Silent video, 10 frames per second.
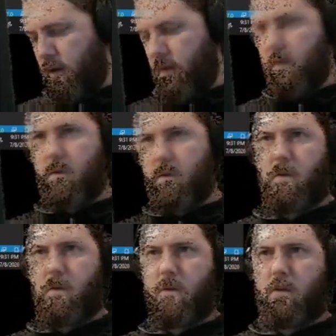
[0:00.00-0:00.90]

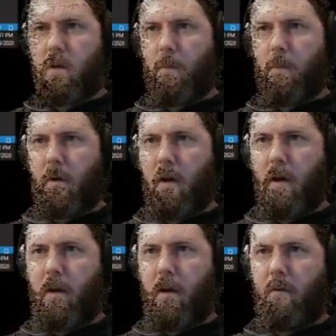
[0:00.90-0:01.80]
some kind
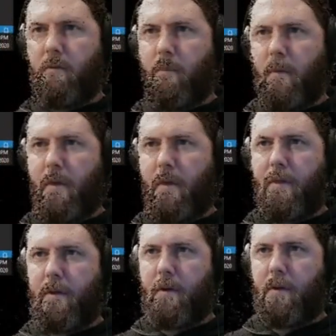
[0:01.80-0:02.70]
of
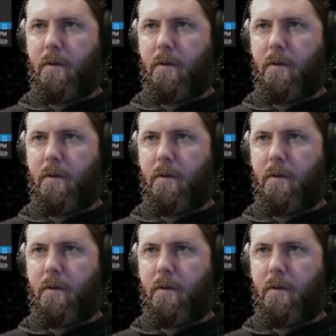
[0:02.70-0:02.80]
method,